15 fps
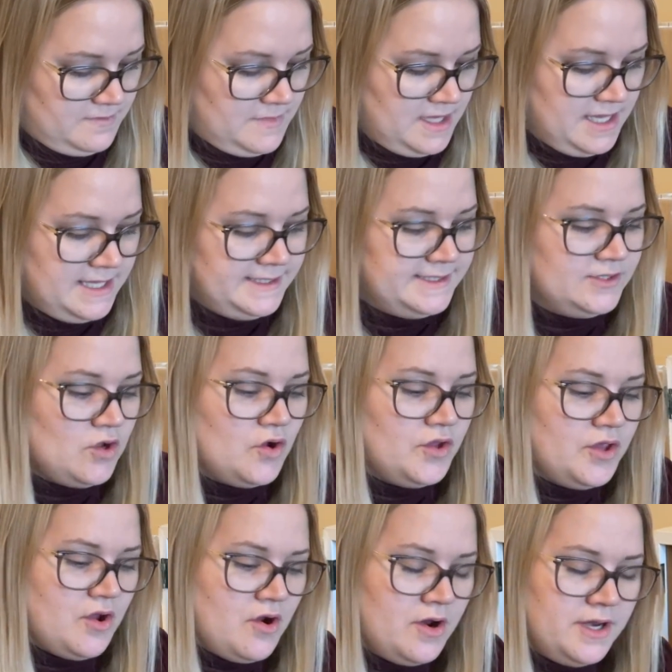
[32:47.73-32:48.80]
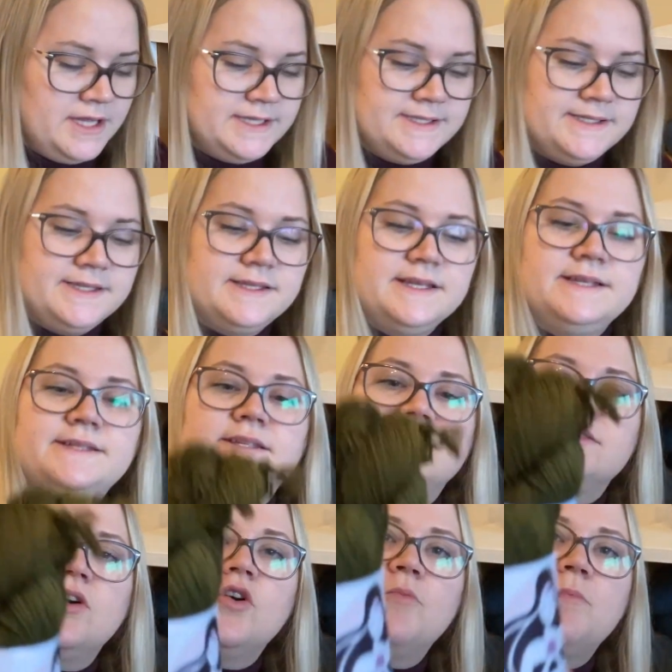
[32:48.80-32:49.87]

It's sock yarn. It's a sock